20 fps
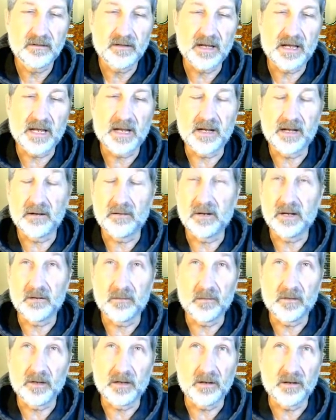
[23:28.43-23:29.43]
And
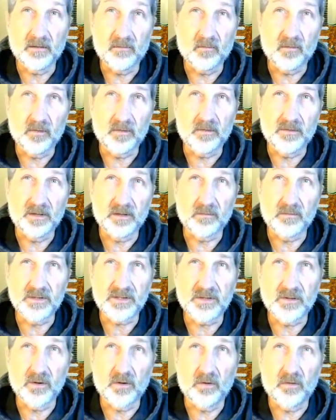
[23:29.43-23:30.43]
there
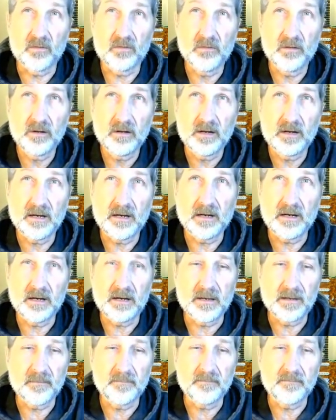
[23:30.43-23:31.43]
was no
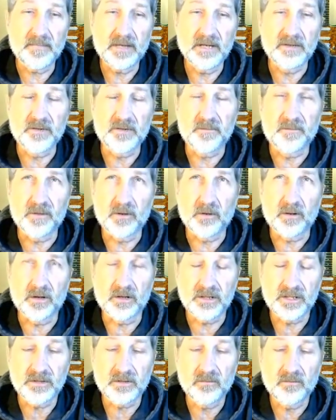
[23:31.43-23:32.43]

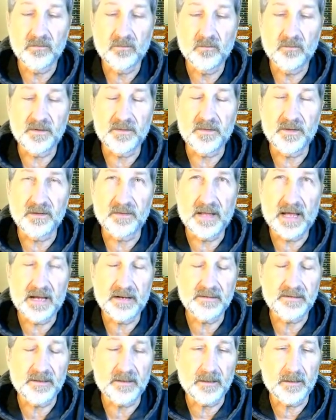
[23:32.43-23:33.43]
interference within
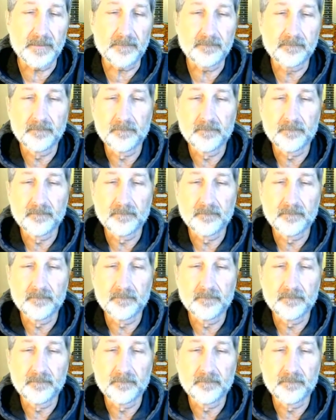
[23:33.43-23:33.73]
that time.